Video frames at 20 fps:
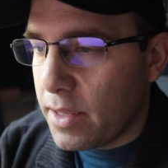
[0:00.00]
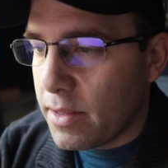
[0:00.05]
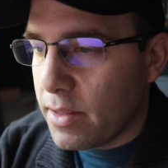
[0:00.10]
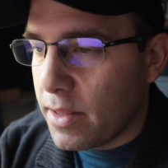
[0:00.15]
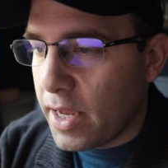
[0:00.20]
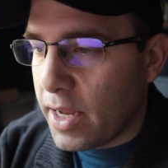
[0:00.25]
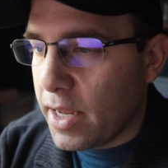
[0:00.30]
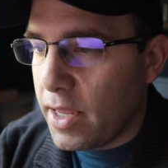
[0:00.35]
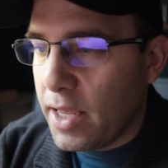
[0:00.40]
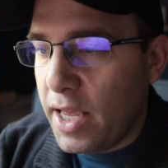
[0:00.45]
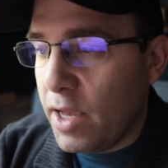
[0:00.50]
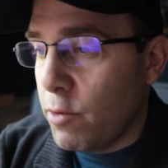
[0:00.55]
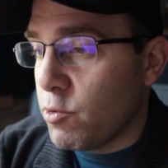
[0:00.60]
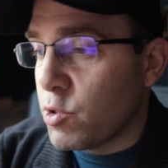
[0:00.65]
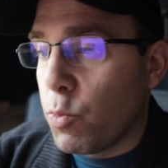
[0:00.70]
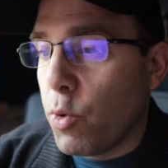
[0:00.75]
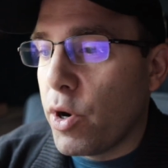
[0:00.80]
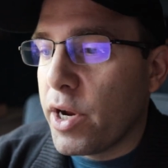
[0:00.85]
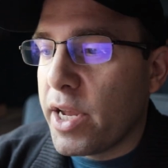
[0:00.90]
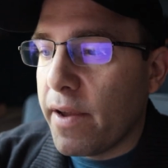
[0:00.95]
Like it was
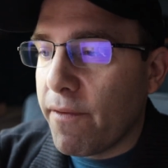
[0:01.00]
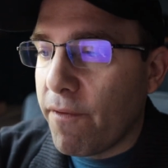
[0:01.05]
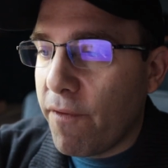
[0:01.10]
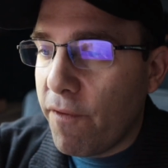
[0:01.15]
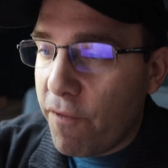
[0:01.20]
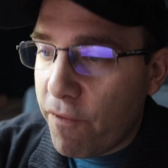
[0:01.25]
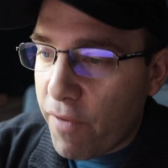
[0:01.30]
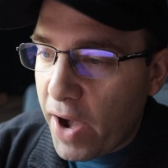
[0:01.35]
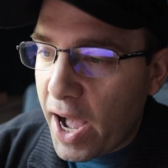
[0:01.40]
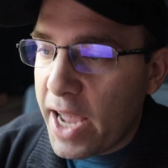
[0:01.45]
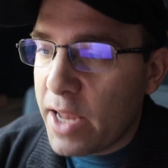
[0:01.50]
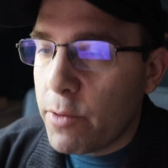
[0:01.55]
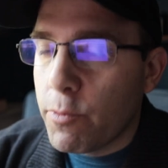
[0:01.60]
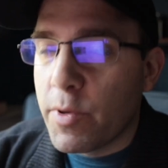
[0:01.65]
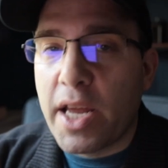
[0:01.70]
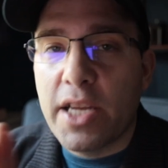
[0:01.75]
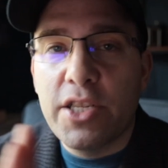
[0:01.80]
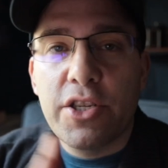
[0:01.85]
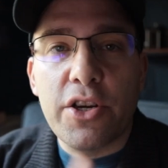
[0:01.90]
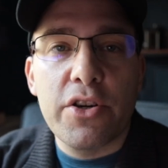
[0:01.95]
working fine when
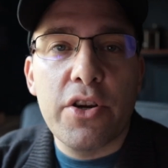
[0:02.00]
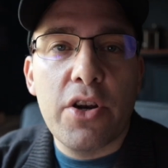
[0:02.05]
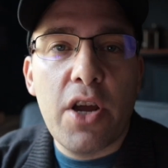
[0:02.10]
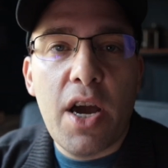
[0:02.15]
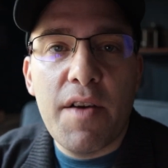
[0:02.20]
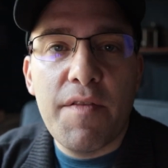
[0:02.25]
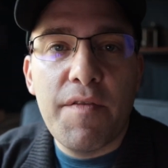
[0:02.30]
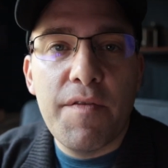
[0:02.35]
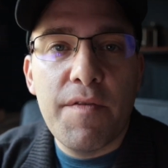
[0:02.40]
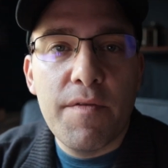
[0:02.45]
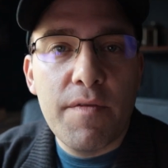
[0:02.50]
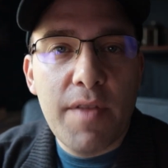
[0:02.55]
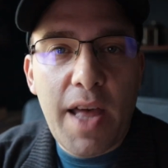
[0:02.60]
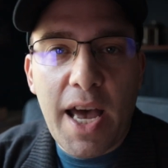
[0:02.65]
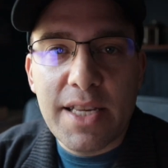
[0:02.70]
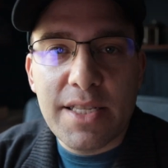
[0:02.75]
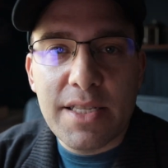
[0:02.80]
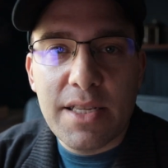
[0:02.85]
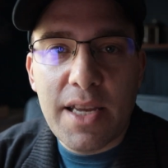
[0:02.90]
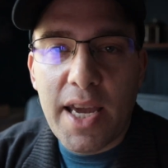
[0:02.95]
I turned it off
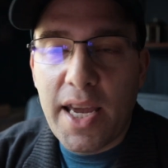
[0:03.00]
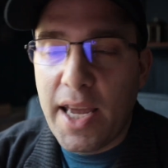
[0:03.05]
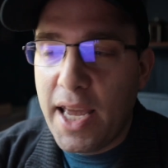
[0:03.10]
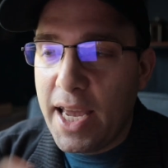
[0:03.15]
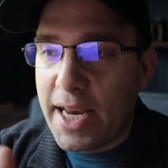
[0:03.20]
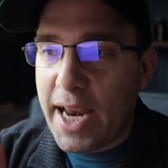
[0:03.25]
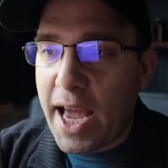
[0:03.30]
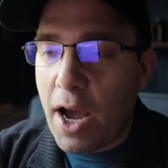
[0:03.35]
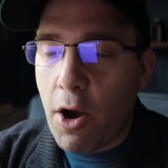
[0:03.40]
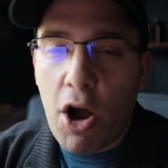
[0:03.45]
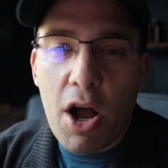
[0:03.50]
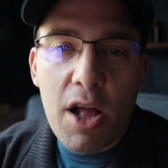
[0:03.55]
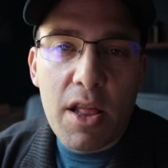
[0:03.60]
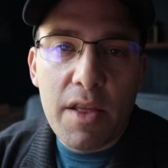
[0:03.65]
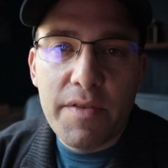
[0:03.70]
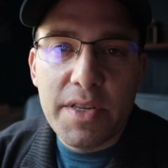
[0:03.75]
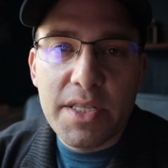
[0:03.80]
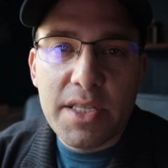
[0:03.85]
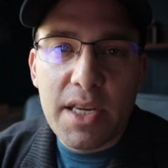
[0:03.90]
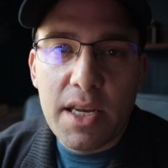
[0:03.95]
last night, and now all
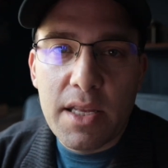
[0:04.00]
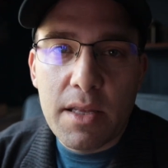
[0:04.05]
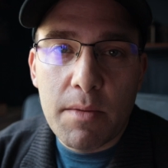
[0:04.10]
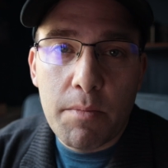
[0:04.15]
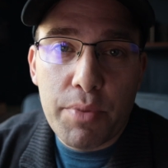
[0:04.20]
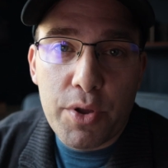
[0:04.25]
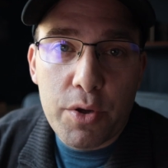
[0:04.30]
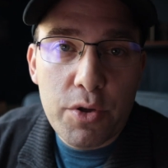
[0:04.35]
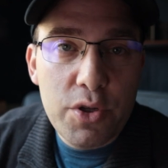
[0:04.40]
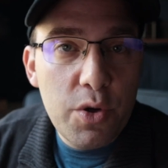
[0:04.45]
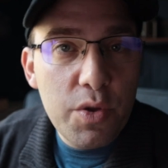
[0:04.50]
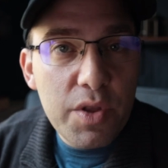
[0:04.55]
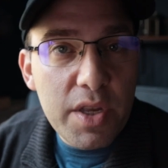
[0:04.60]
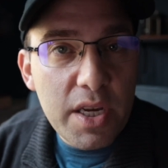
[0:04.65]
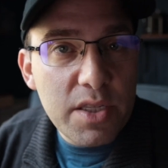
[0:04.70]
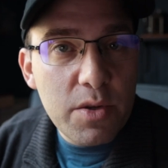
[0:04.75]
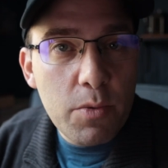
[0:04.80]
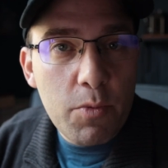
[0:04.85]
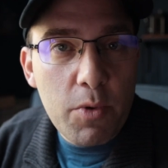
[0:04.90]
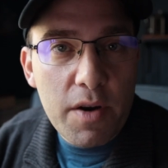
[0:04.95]
of a sudden Bluetooth
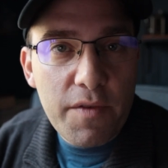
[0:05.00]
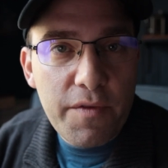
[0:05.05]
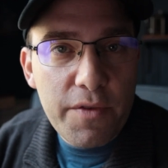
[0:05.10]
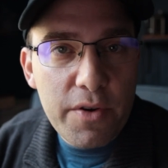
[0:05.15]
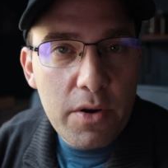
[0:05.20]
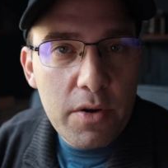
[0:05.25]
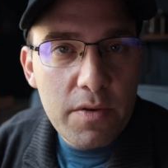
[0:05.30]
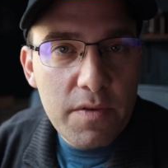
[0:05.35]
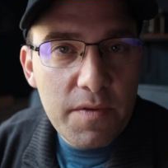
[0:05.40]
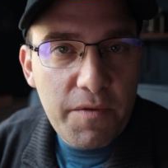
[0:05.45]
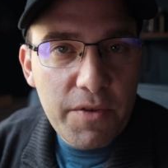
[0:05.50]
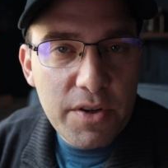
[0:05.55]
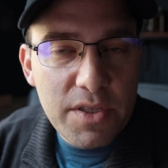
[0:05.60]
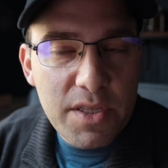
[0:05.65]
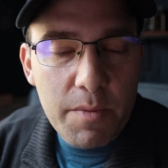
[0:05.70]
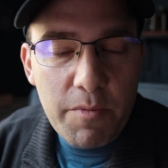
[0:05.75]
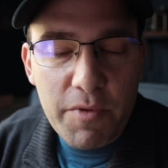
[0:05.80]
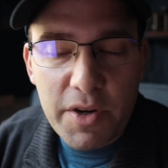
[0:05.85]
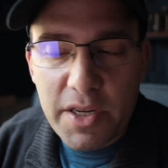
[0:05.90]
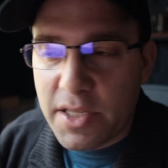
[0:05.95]
doesn't work for
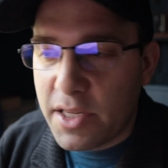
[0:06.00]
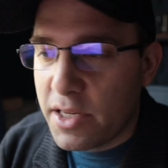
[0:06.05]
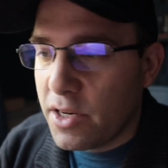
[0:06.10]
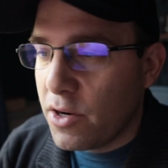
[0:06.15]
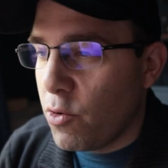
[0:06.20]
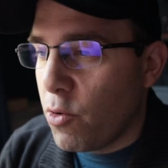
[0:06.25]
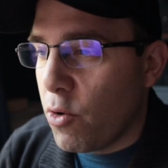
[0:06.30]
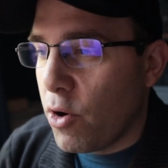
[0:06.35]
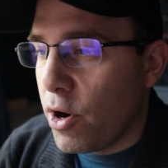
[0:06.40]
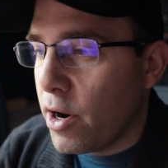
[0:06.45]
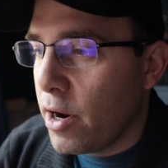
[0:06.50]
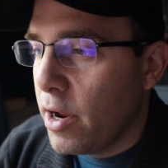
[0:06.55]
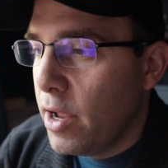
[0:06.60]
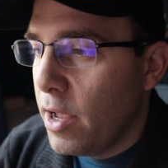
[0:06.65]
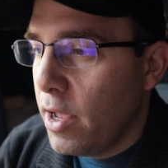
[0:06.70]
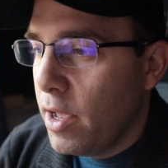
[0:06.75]
some reason, or